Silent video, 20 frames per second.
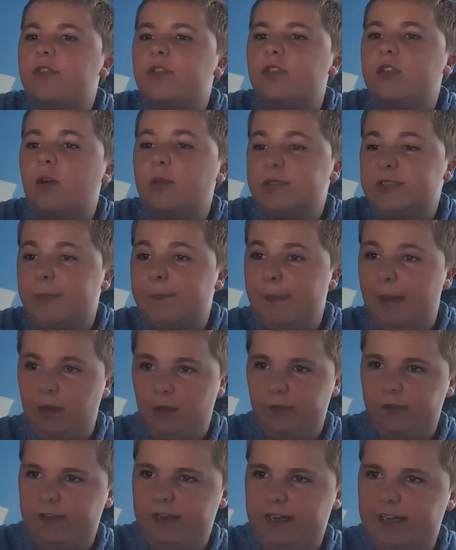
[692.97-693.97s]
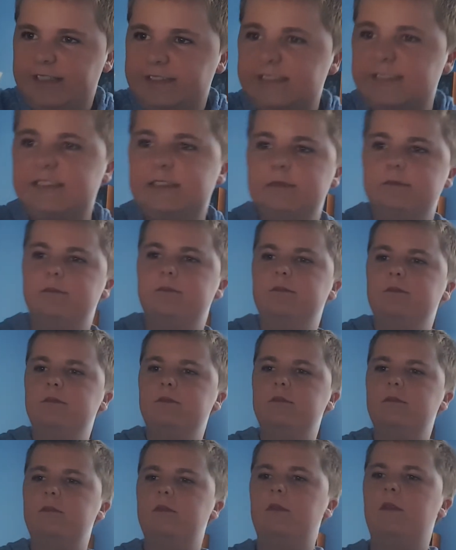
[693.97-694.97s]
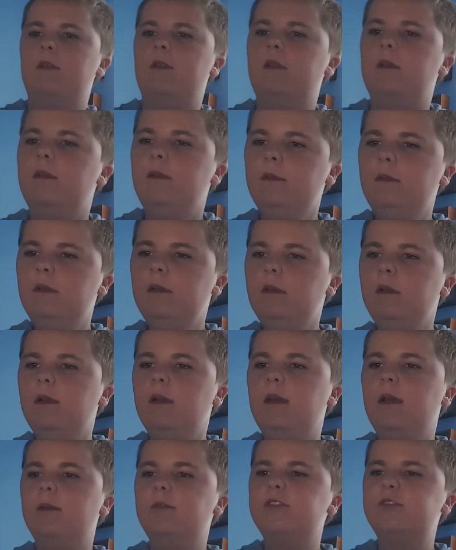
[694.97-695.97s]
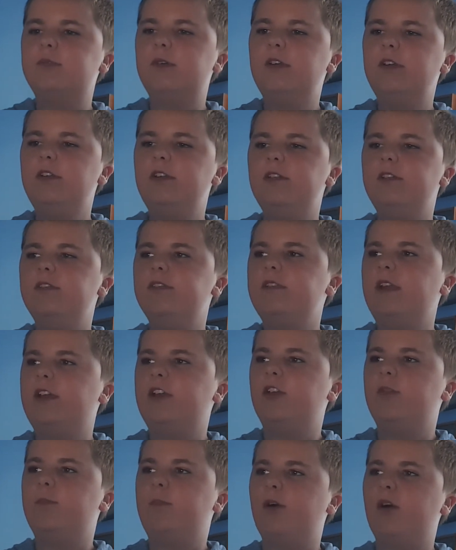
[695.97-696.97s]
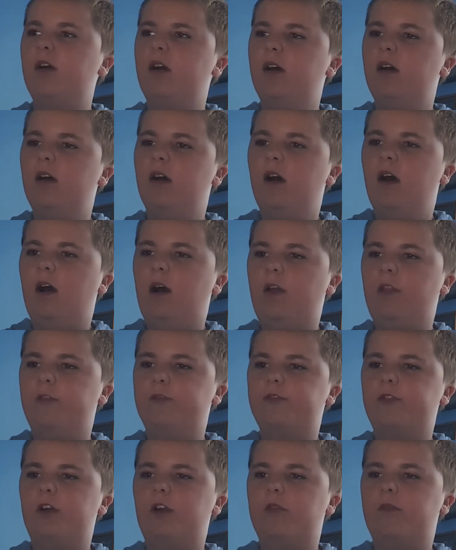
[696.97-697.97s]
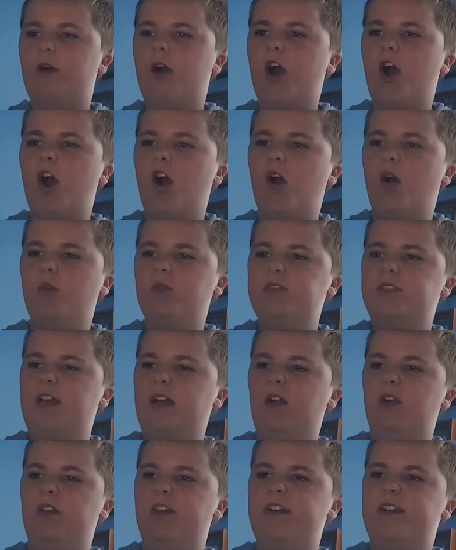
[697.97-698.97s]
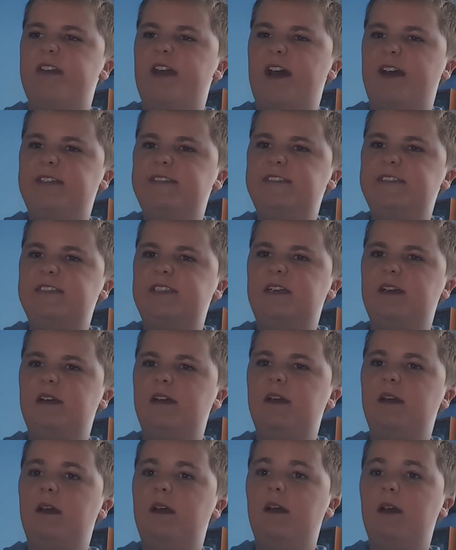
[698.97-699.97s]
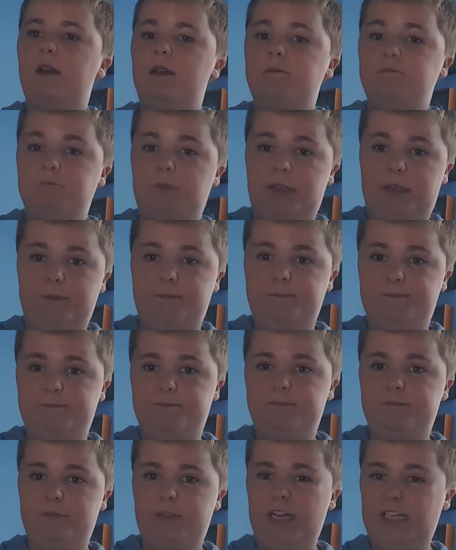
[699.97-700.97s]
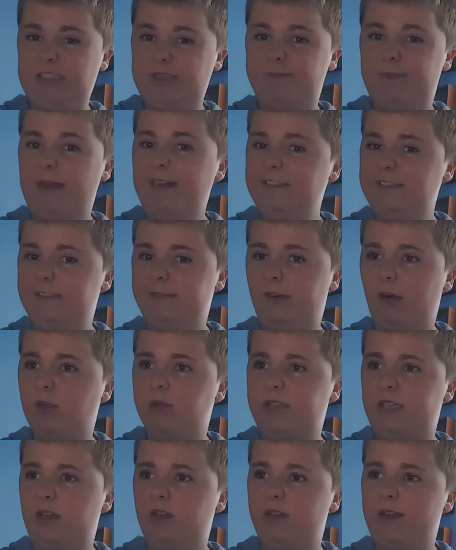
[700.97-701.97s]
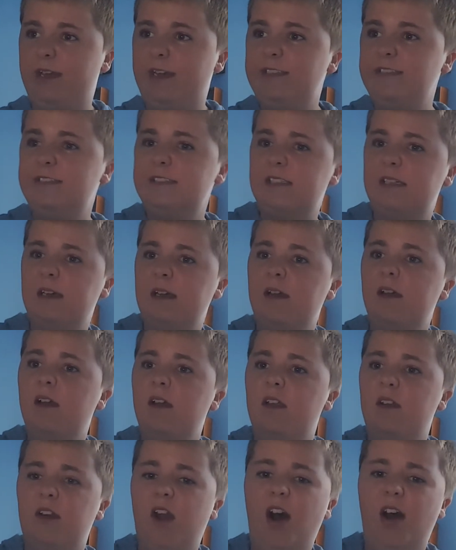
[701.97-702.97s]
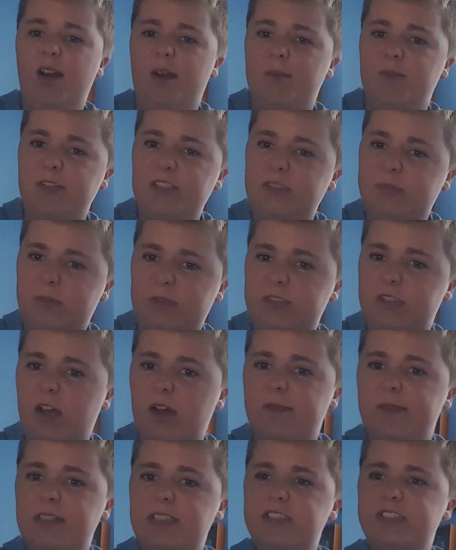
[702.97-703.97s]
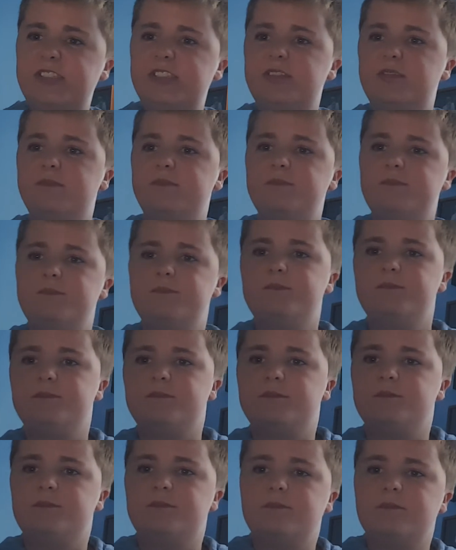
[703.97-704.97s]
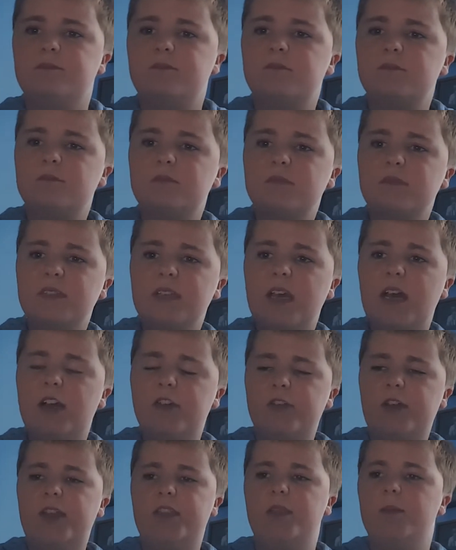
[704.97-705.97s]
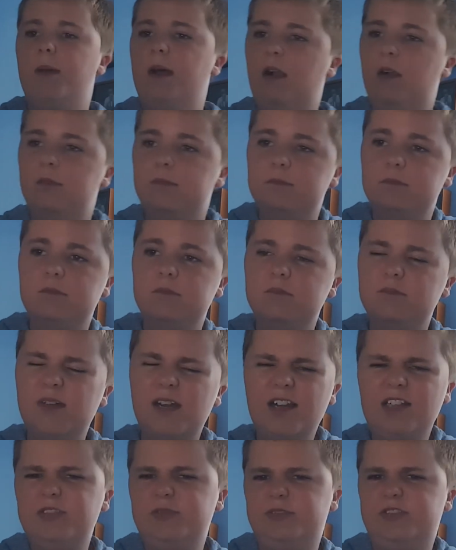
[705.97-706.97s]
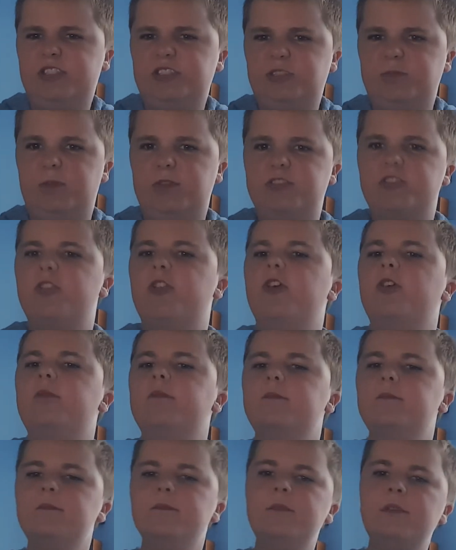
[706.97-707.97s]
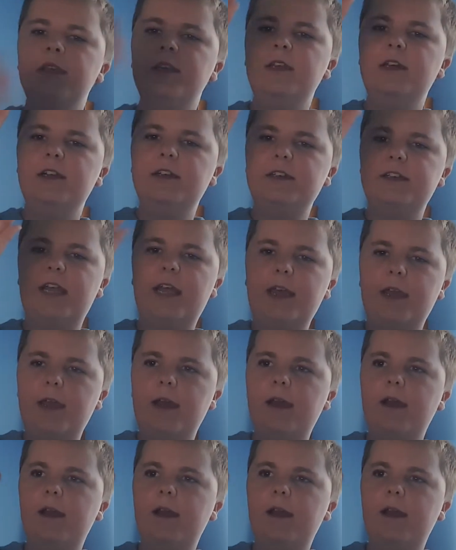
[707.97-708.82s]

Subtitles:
There was a bell on the desk. It was one that you'd put on the front of a hotel desk, like an expensive hotel desk, not in a principal's office. I rang the bell. What else was I supposed to do? Ding!